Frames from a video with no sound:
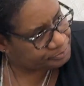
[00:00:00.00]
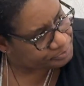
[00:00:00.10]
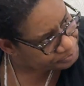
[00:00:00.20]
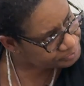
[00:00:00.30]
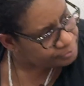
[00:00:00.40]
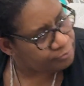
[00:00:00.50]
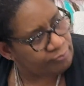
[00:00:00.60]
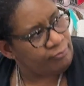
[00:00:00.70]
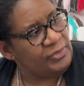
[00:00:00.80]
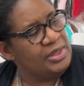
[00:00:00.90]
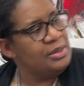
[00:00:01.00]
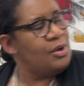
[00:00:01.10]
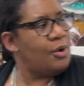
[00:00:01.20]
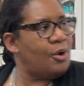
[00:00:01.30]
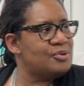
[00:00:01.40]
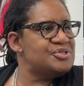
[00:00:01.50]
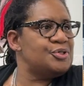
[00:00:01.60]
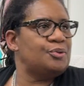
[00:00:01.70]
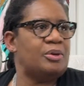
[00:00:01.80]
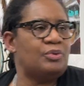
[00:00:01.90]
Oh, cool.
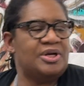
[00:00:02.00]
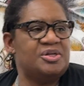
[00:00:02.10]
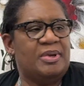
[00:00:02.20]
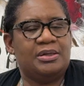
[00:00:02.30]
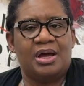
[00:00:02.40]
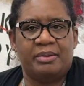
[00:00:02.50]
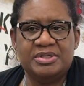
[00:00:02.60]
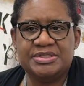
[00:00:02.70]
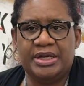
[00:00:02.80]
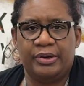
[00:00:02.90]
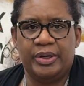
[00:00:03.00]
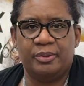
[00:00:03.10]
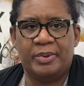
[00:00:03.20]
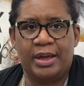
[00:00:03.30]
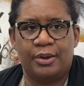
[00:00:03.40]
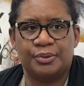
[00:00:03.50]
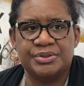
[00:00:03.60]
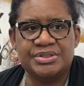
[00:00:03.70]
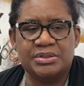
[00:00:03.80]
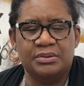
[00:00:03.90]
Also, I wanted to make commentary about,